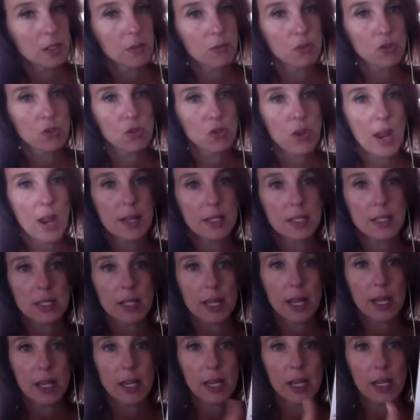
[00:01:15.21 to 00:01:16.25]

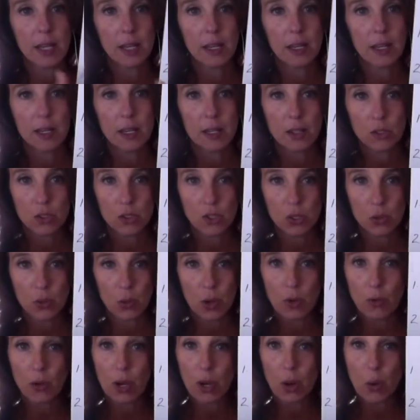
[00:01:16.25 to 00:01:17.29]
translating to
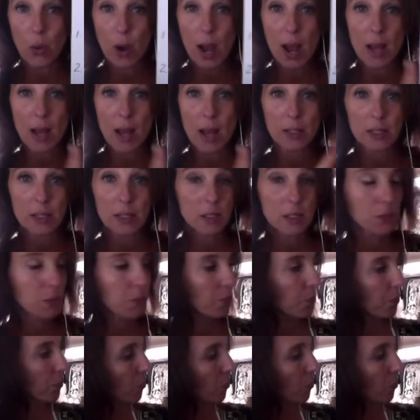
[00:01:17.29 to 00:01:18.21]
a request.